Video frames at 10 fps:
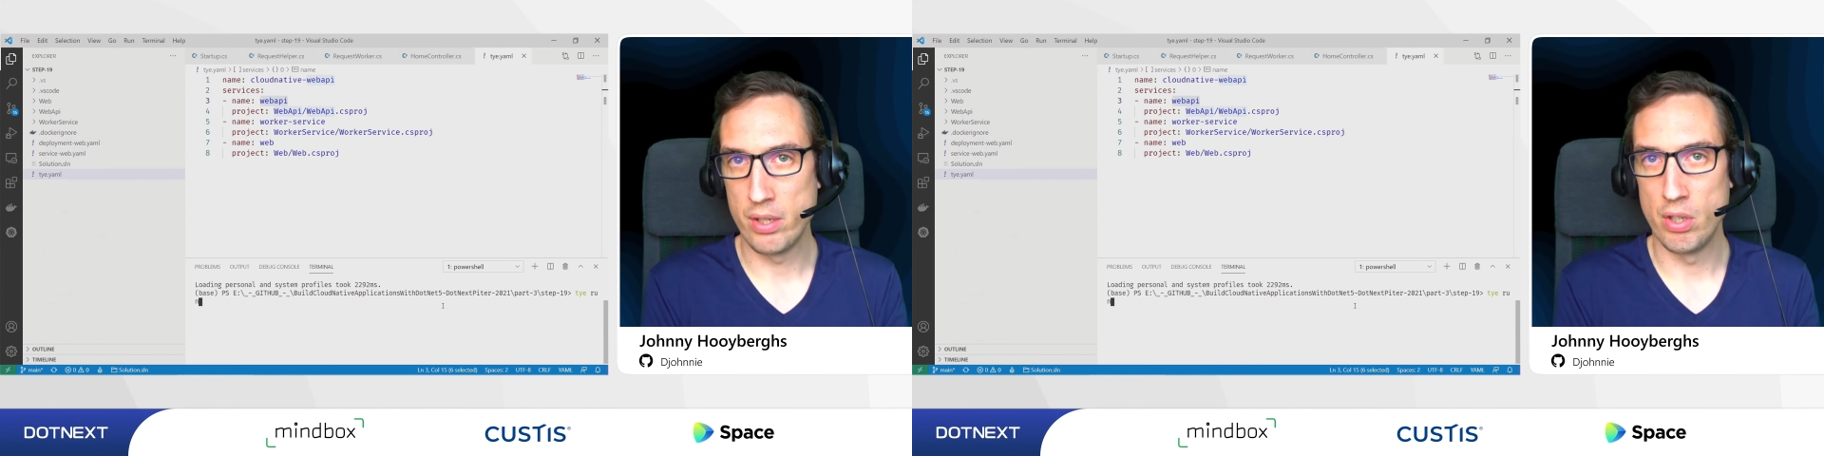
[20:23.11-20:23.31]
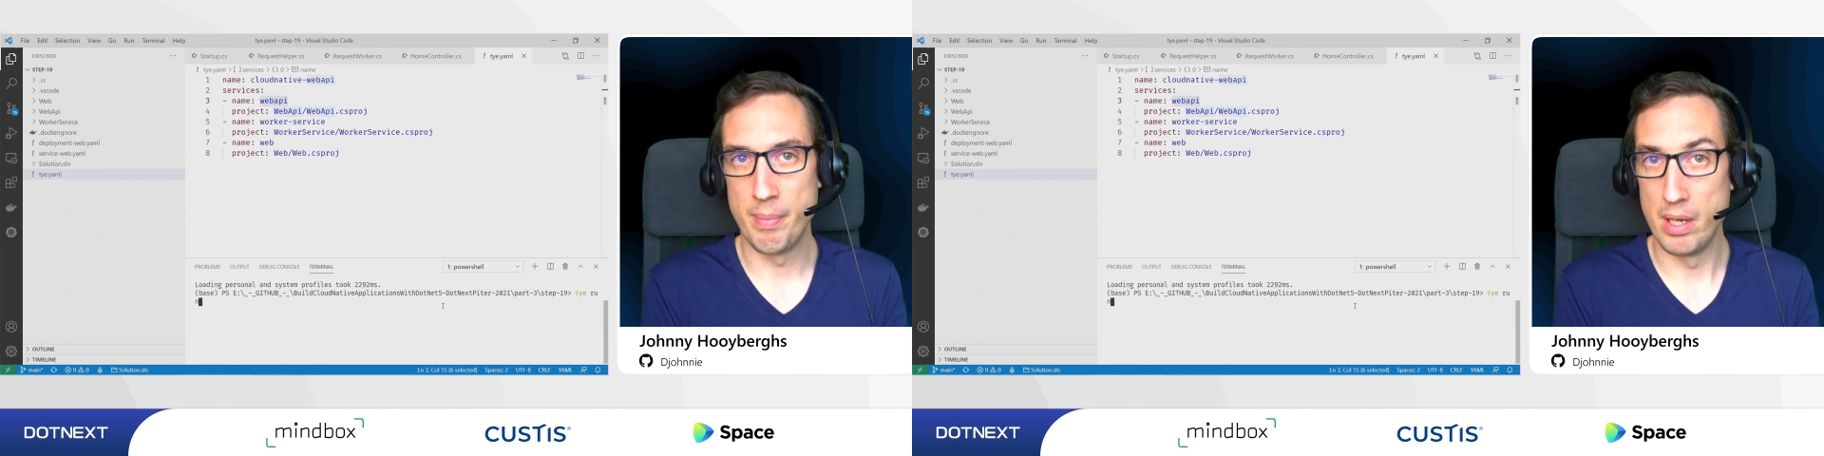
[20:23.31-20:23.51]

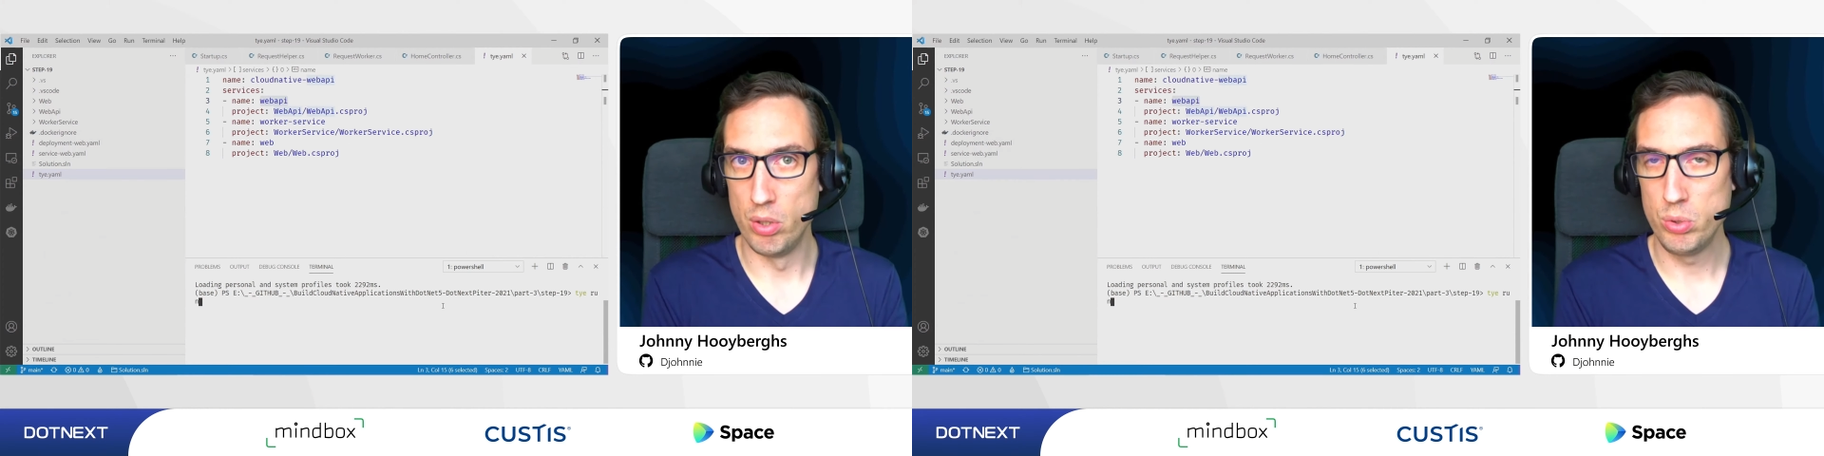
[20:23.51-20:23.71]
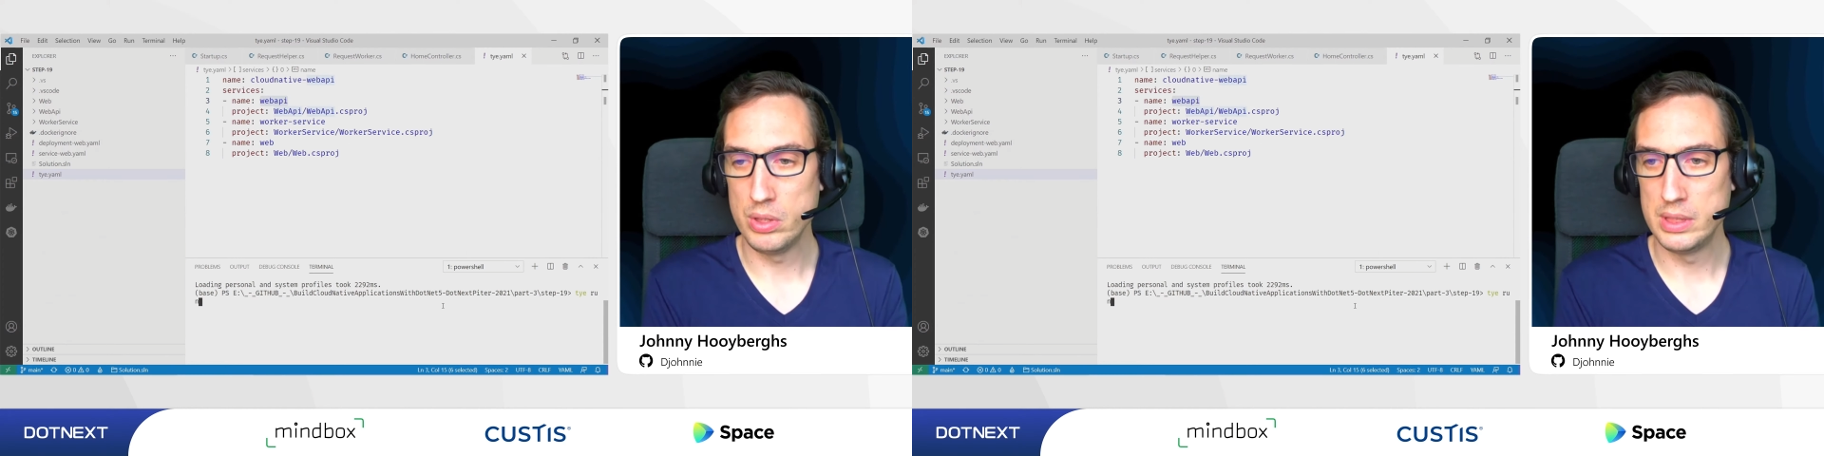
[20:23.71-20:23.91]
like on my
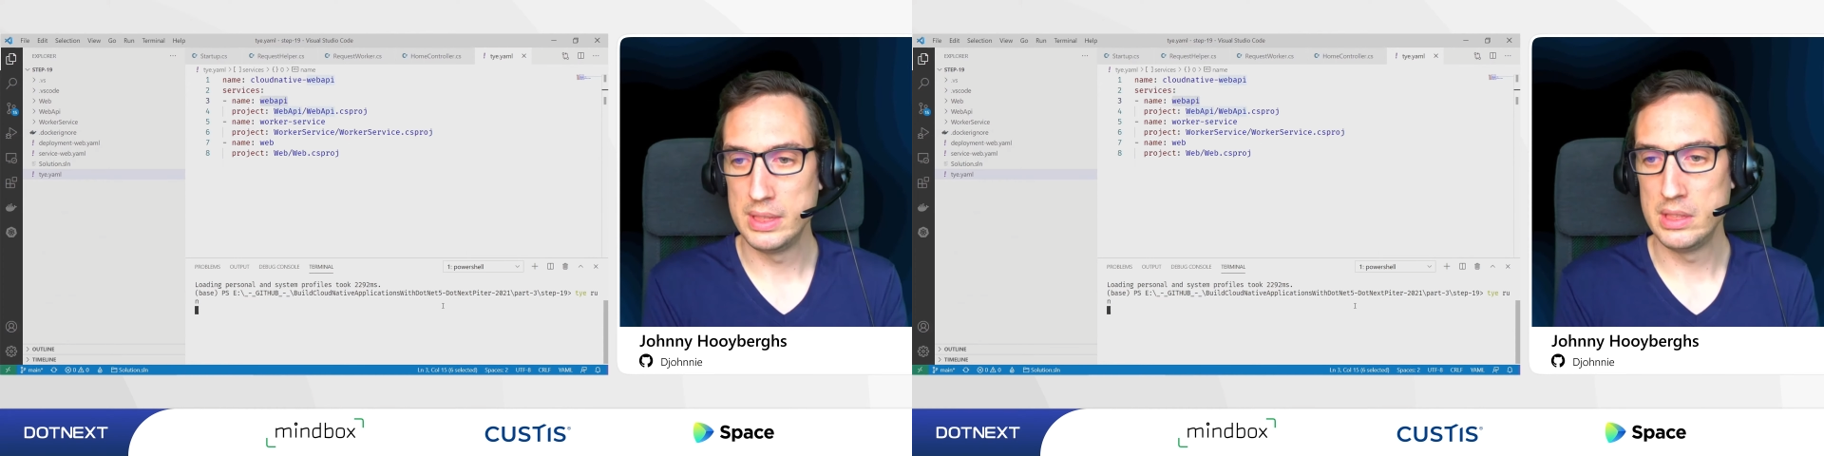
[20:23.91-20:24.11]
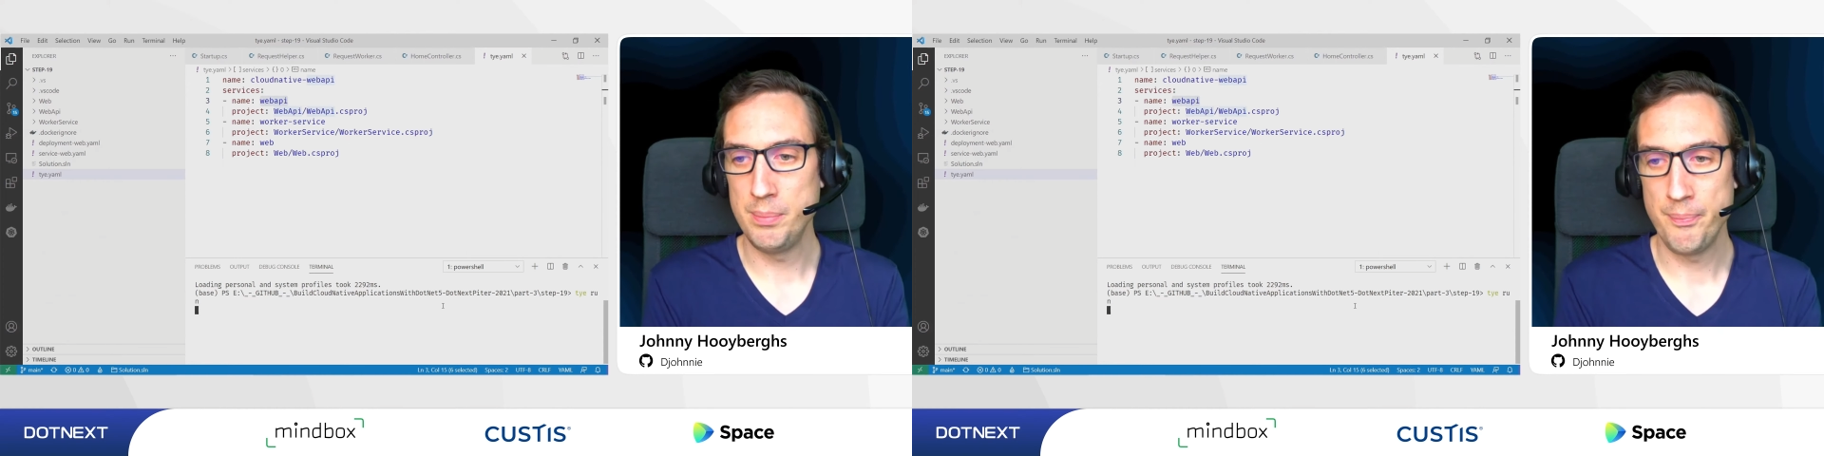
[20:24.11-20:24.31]
local
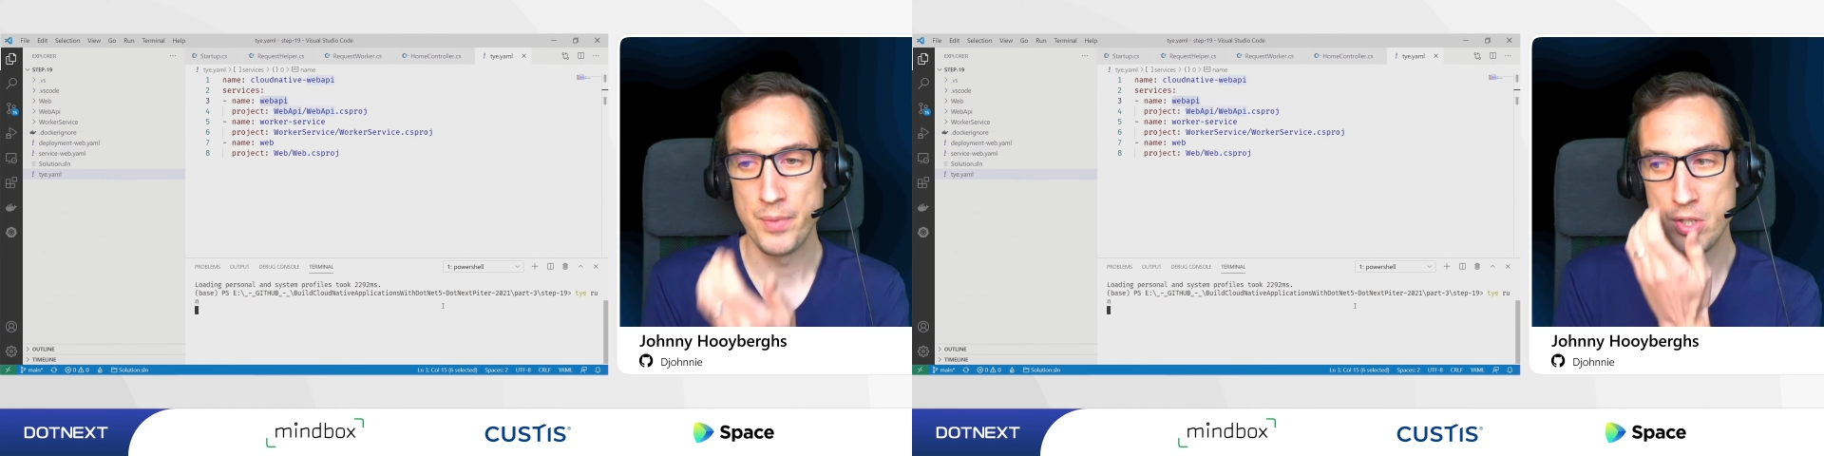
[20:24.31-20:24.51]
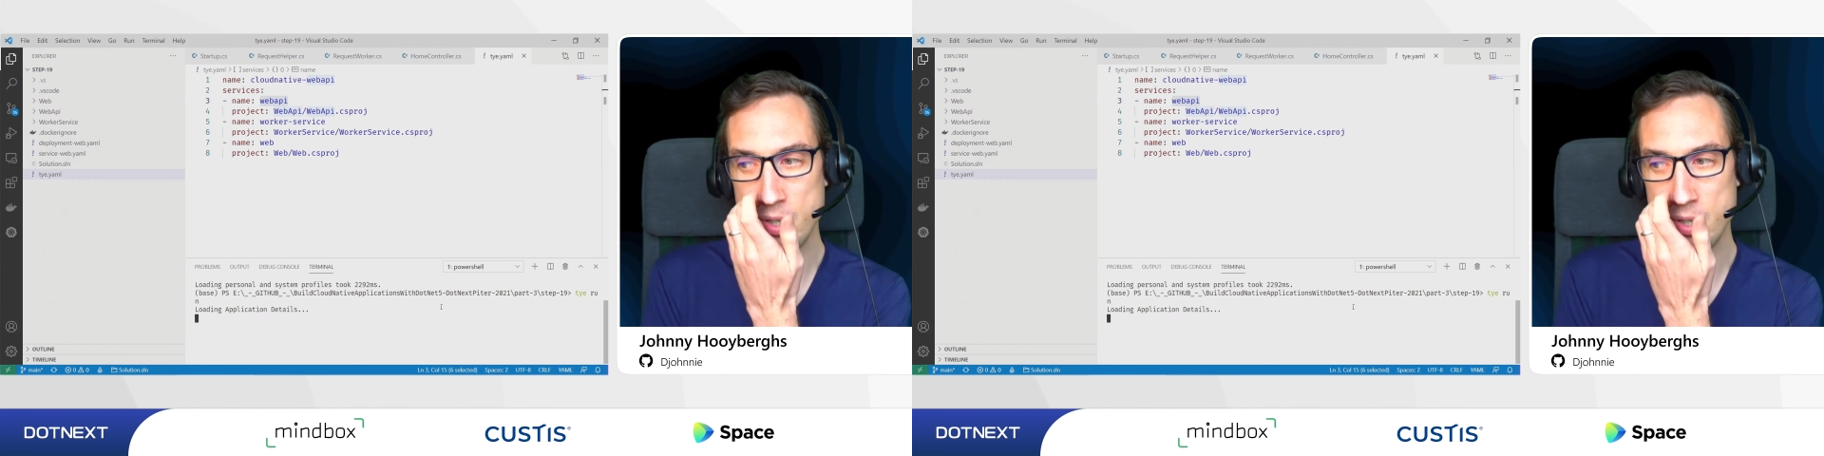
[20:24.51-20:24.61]
system.